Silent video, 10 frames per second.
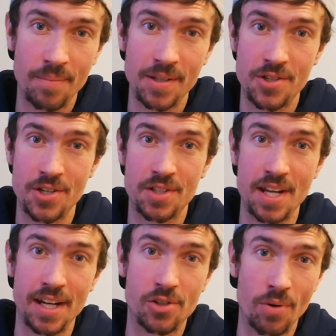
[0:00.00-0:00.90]
That means
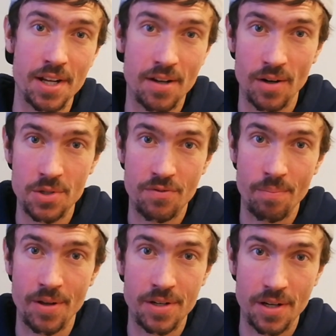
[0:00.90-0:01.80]
just take 20 cards
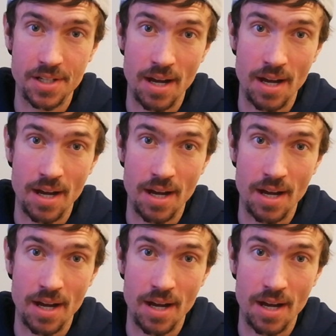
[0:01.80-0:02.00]
the